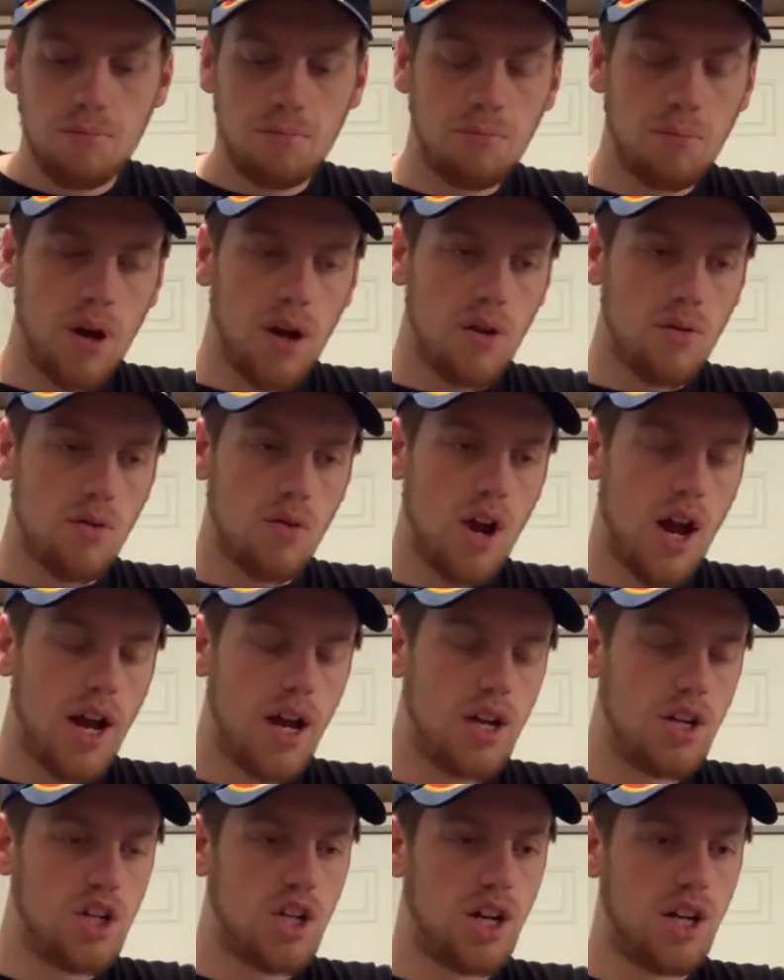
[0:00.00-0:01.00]
But
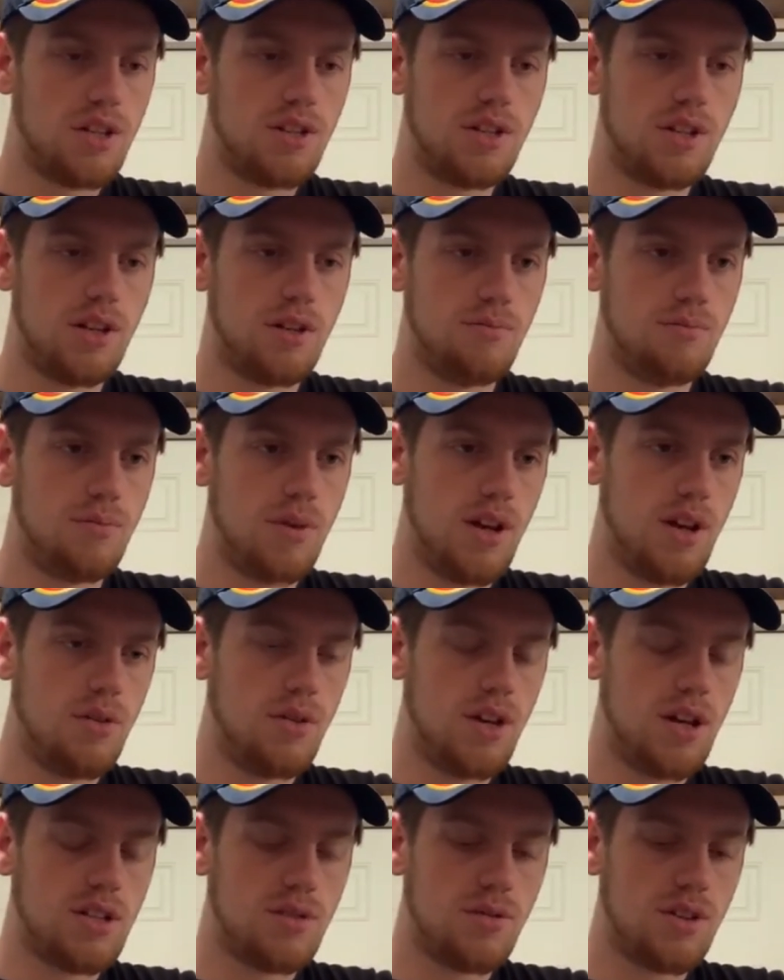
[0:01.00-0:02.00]
Rian Johnson,
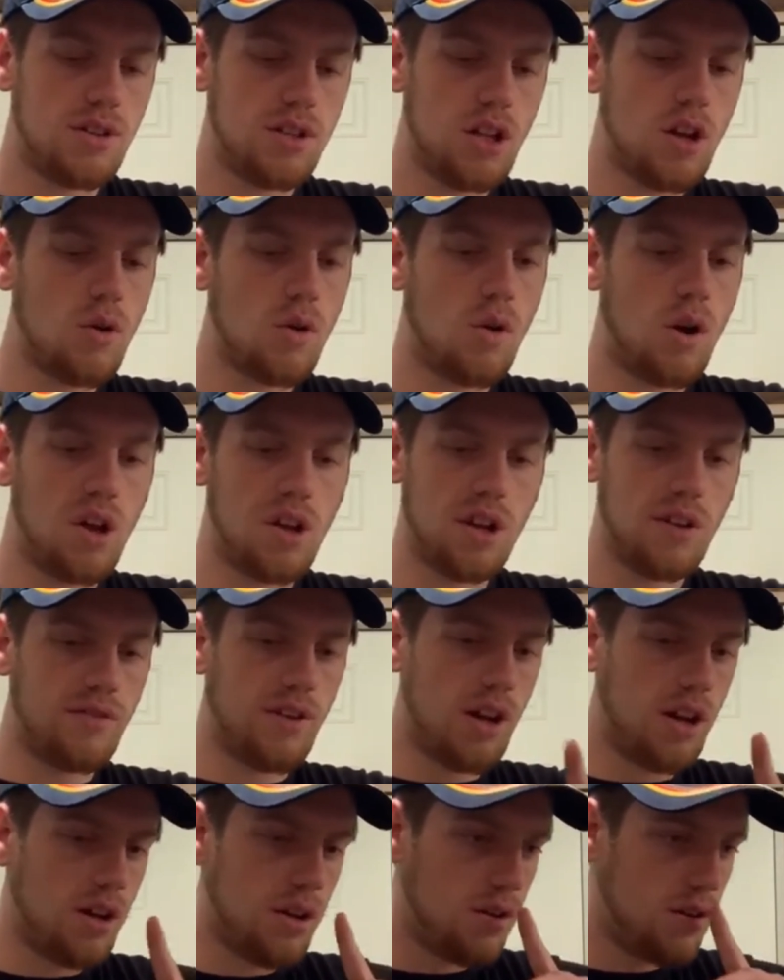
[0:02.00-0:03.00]
it's this low quality
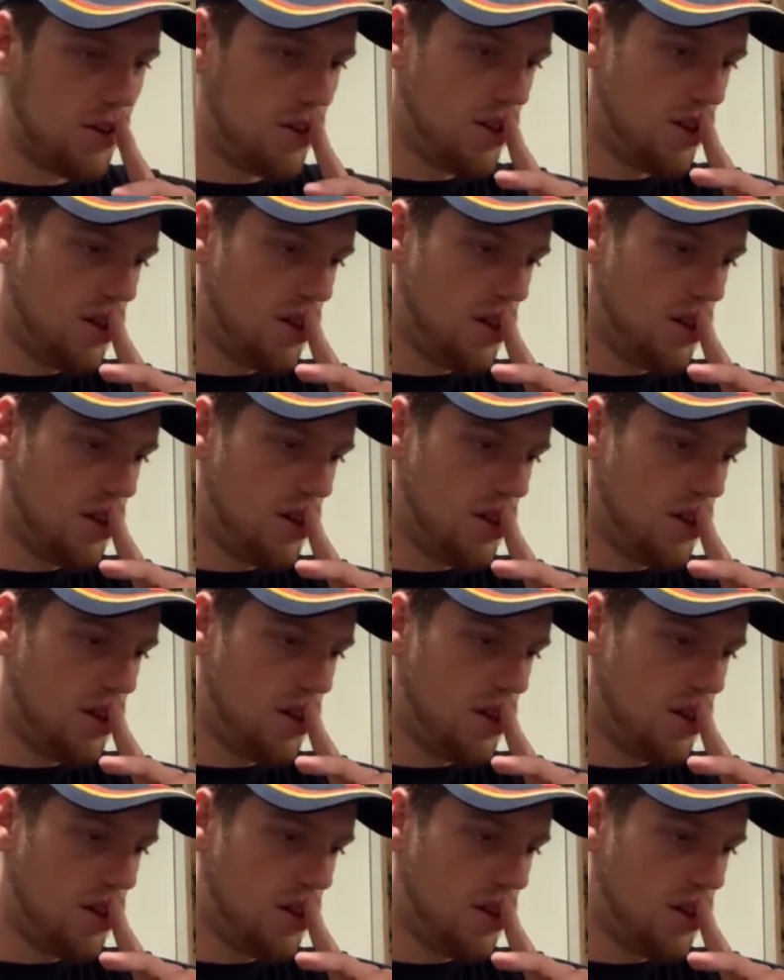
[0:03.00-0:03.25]
video.